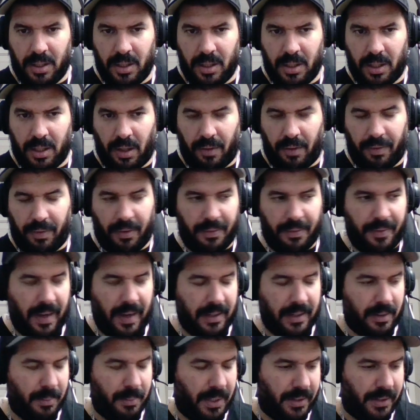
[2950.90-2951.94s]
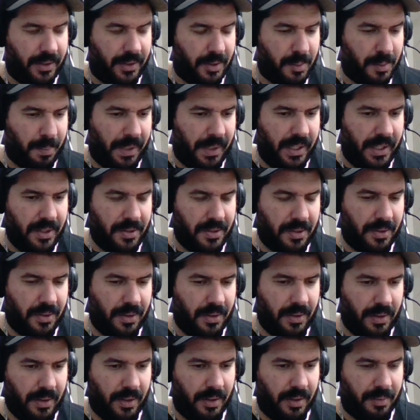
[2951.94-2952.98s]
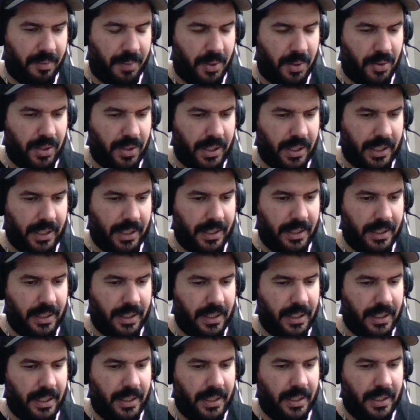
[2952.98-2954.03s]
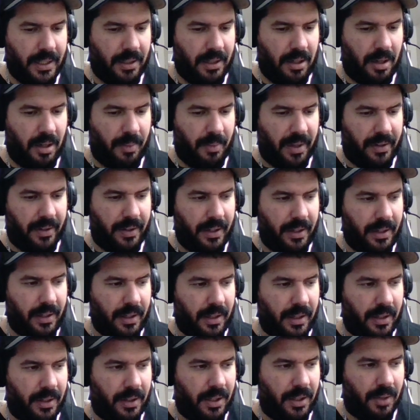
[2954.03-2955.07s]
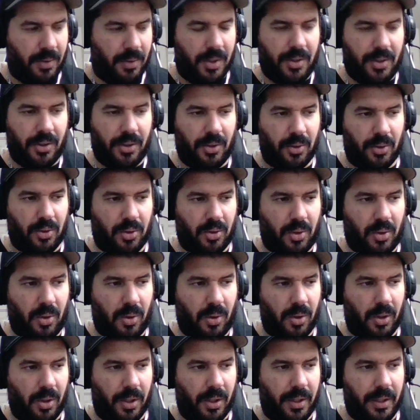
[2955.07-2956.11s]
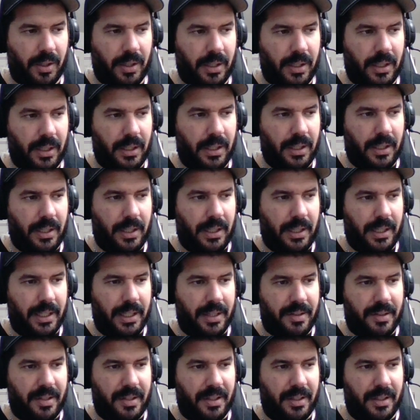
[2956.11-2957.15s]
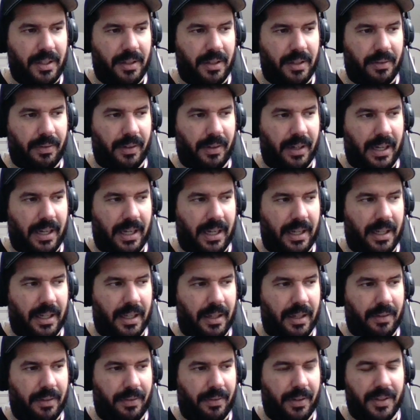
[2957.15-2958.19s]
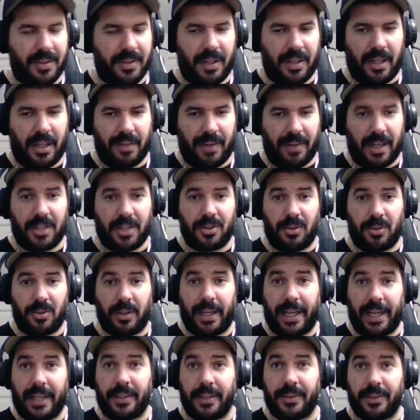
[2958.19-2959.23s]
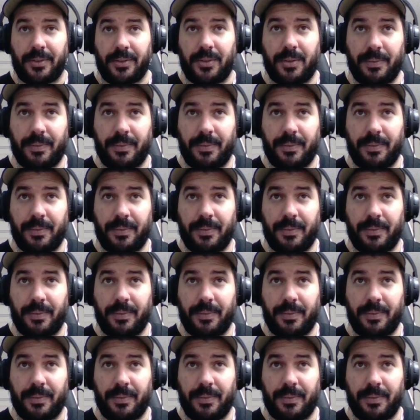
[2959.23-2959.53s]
Fun fact about this piece of music, I think the original score intended it for it to have actual cannons